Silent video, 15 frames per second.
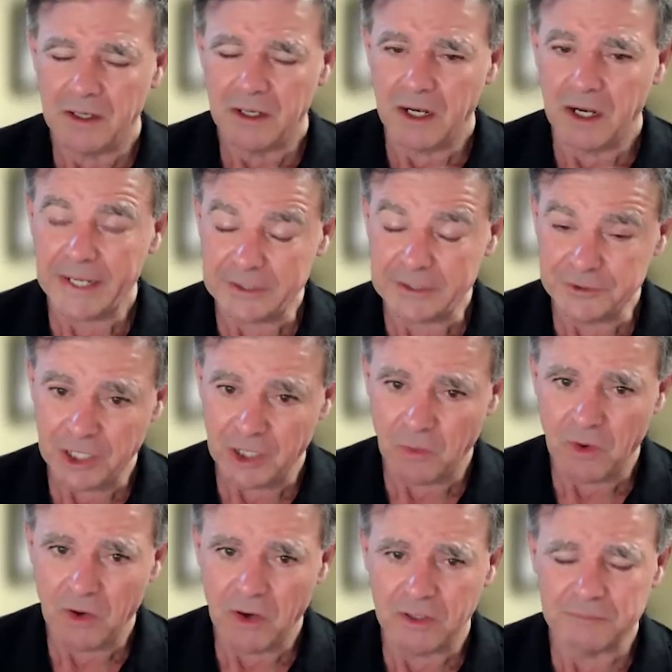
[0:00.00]
I could go
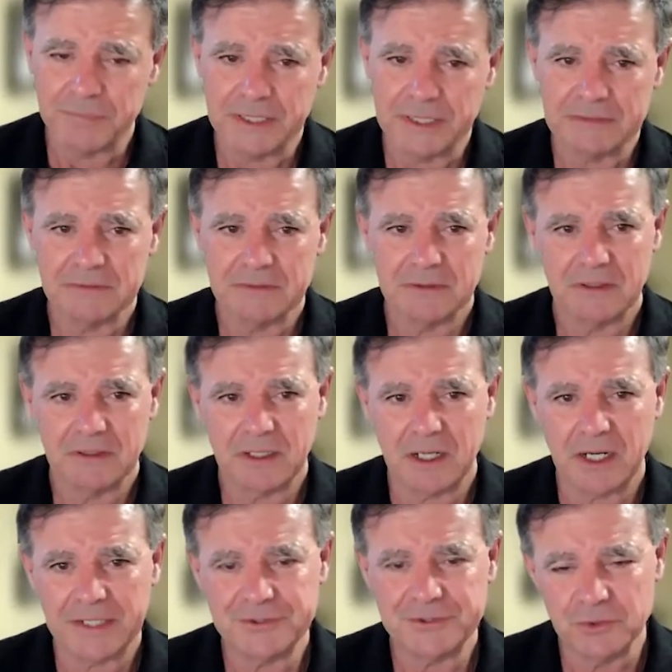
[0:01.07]
on, but
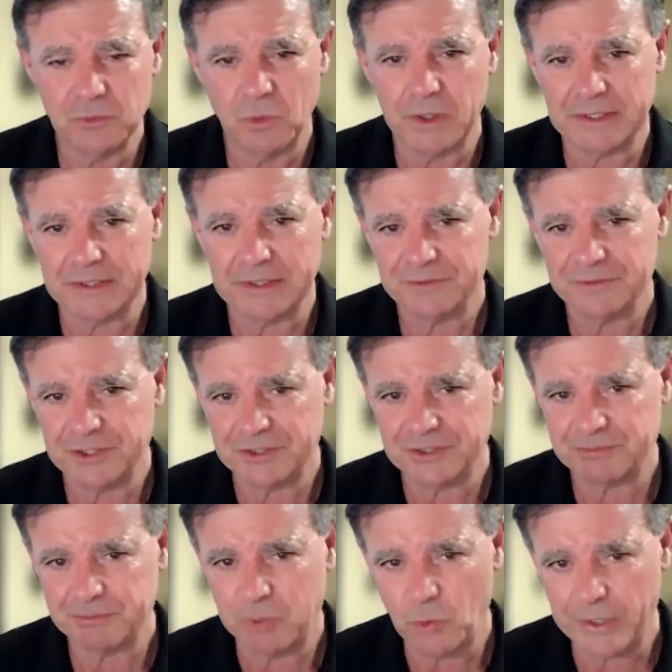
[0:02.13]
I do want to
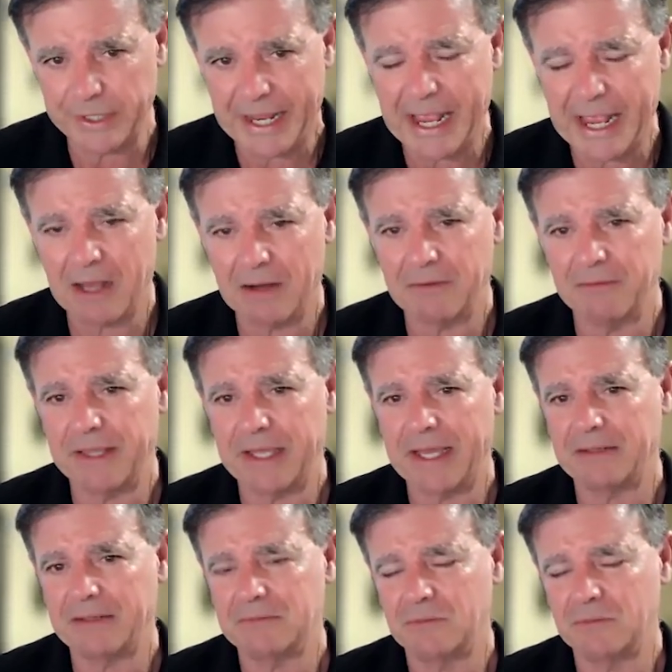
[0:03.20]
just point out
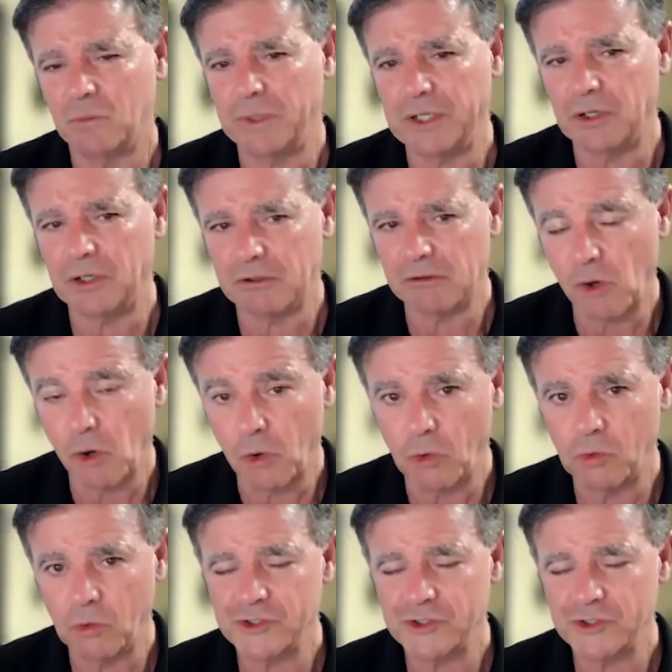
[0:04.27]
that we are all